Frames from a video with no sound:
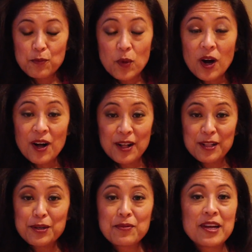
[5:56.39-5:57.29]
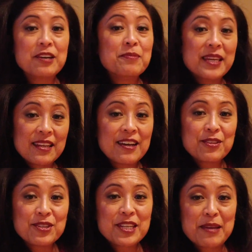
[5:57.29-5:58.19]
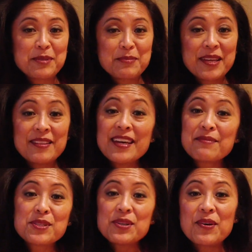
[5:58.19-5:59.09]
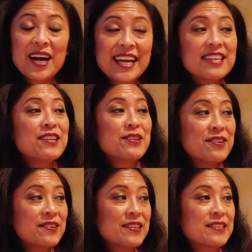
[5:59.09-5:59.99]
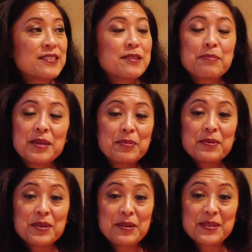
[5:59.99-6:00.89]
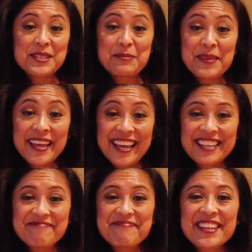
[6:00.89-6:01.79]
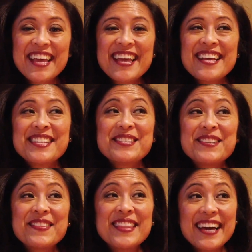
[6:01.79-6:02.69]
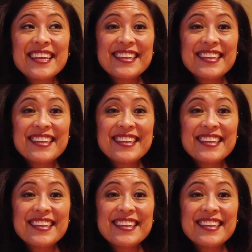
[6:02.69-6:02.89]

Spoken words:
wall around me at other times in my life. So I didn't notice that people were noticing me. So that